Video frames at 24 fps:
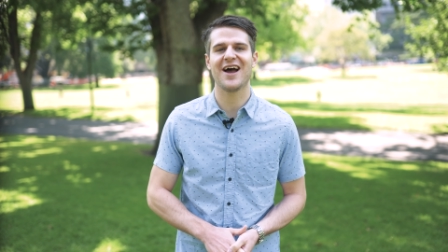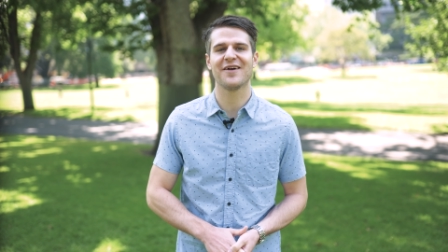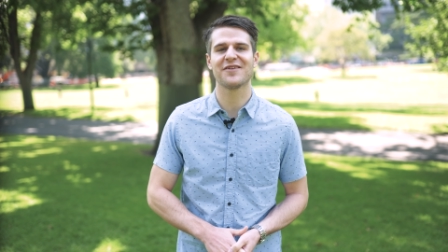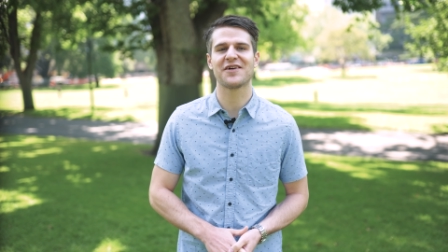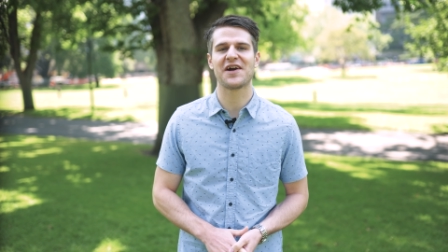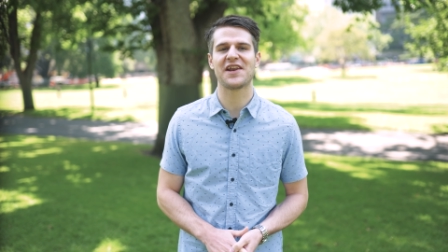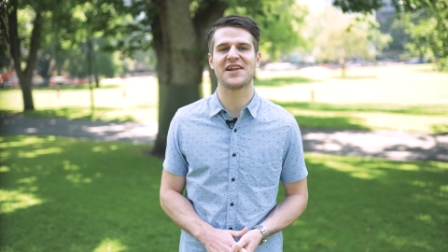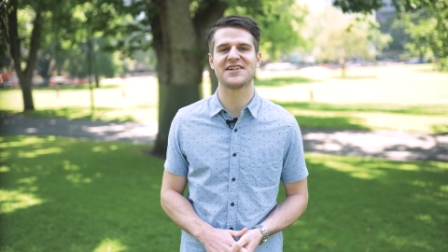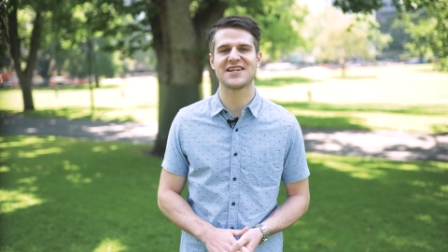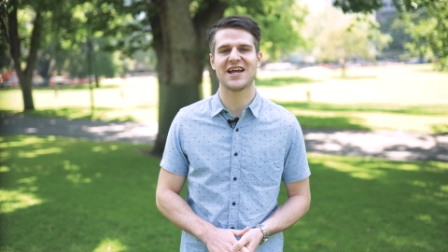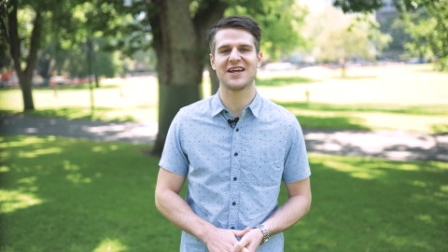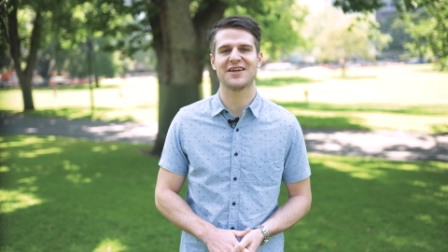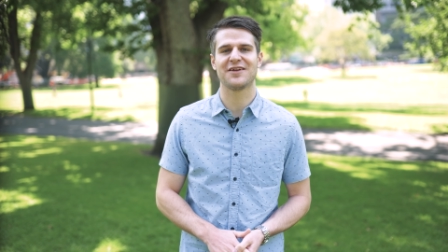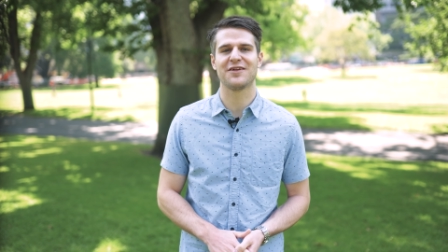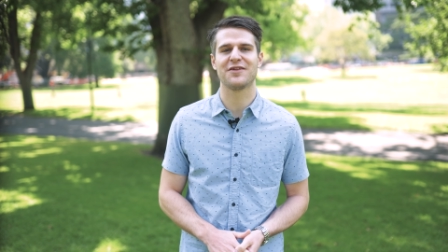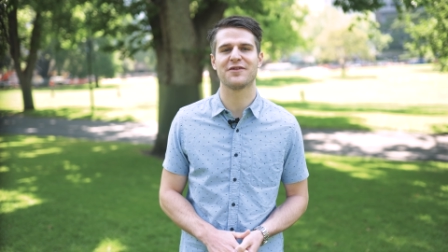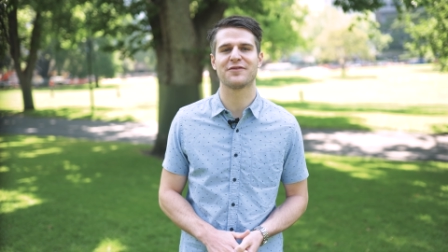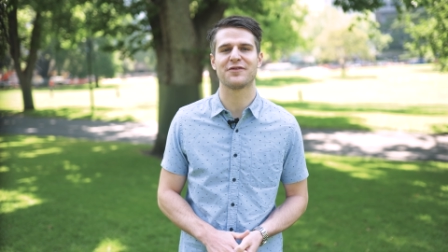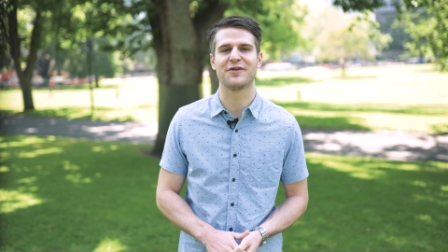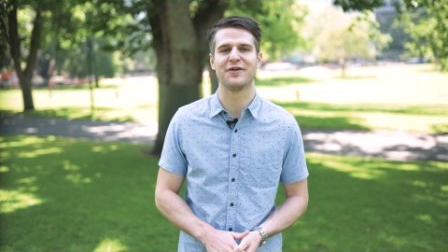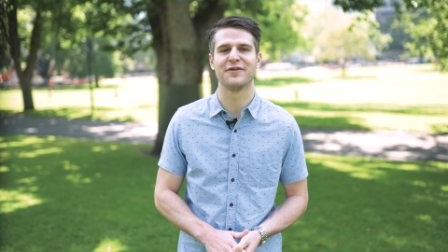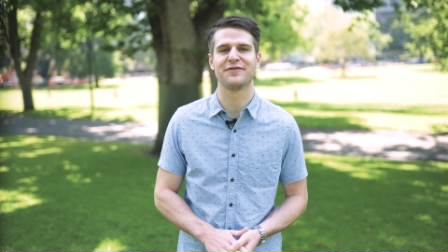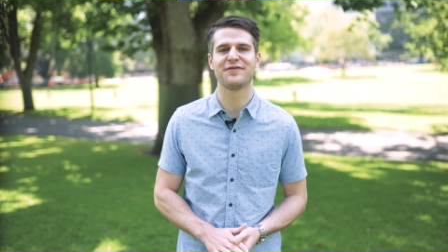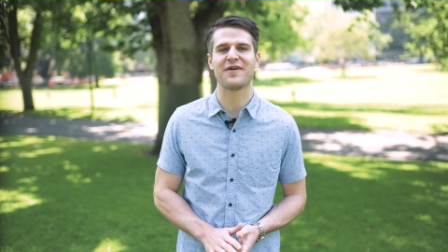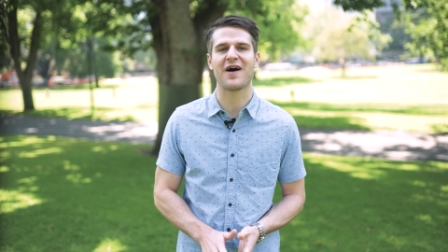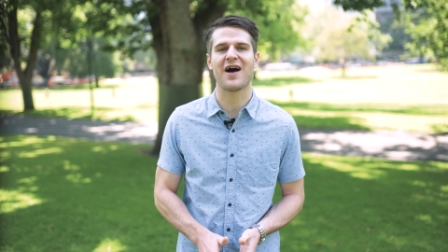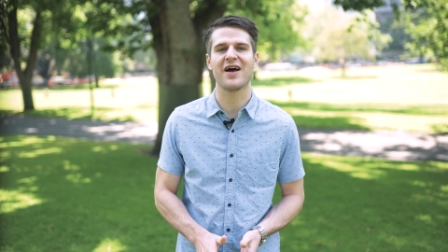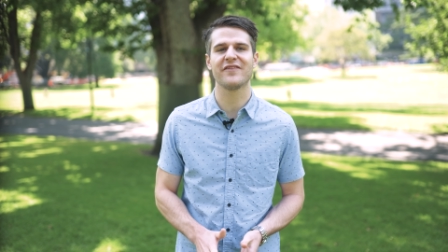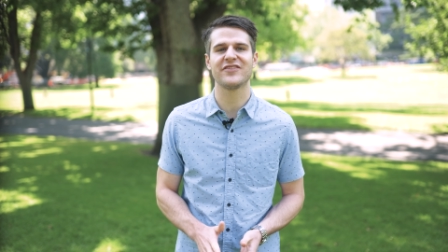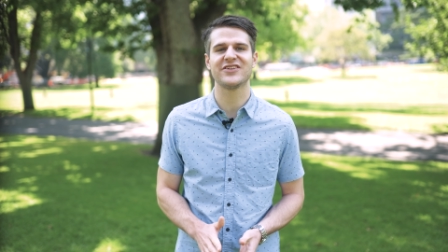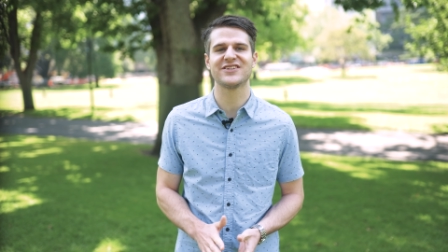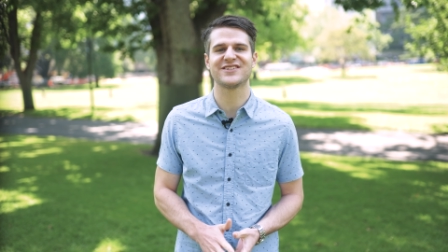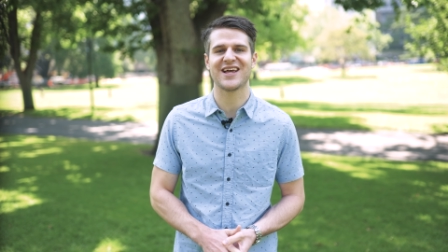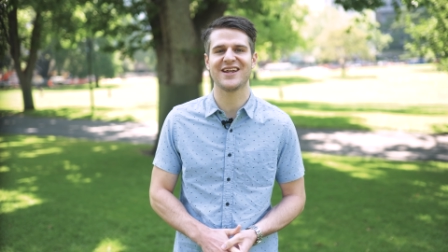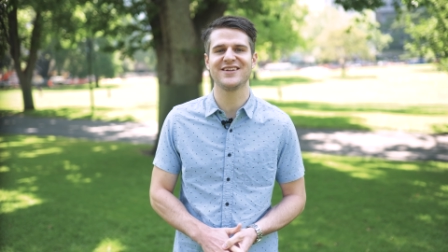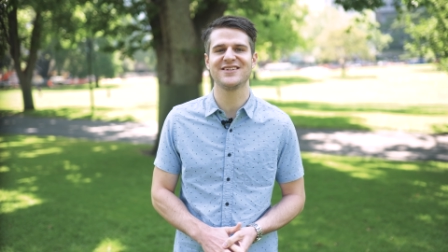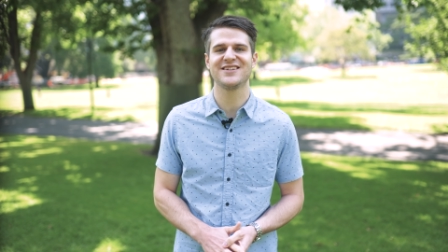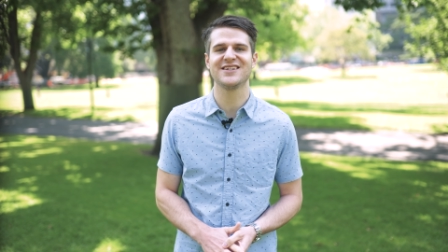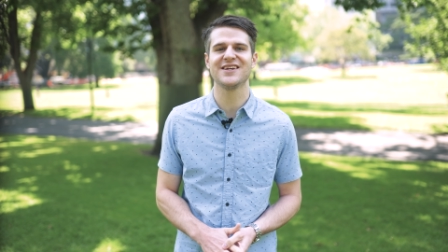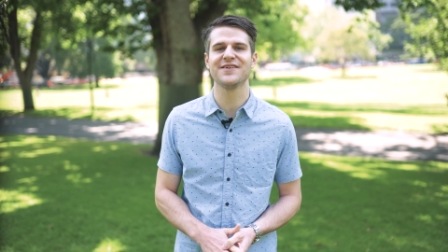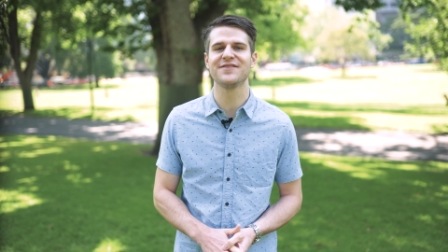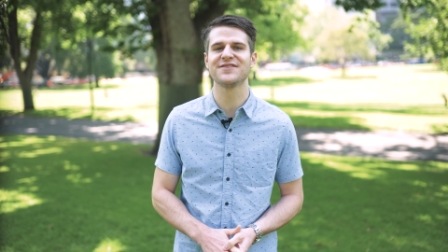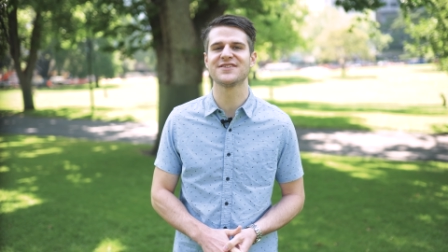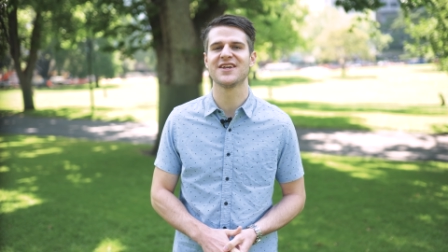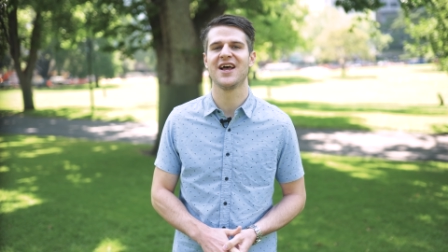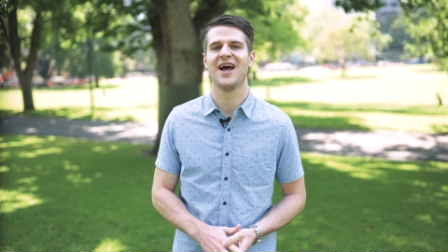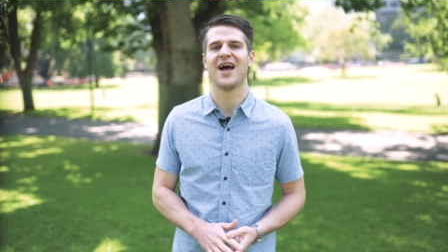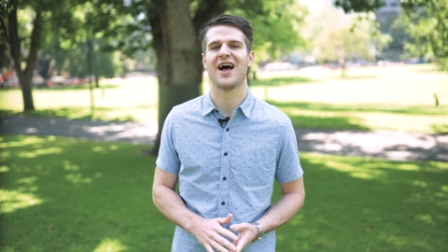I'm going to take you through 5
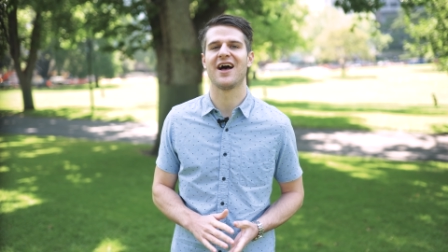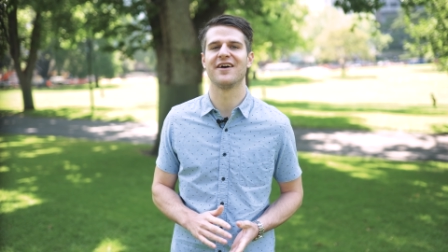incentives